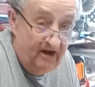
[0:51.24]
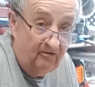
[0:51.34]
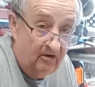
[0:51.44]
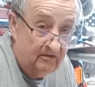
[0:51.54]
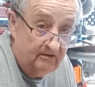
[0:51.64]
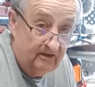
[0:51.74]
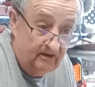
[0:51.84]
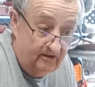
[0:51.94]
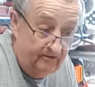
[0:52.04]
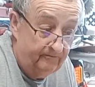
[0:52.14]
error.
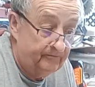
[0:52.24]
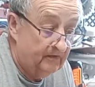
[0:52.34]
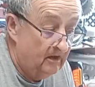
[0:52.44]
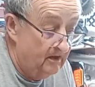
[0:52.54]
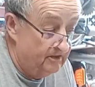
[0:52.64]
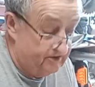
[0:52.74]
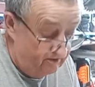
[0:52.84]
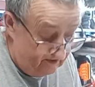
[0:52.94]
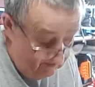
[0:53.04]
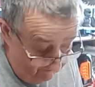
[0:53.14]
So
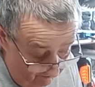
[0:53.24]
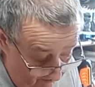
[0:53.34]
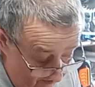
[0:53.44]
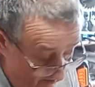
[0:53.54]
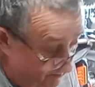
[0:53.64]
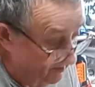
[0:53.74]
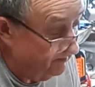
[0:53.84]
they give you a little bit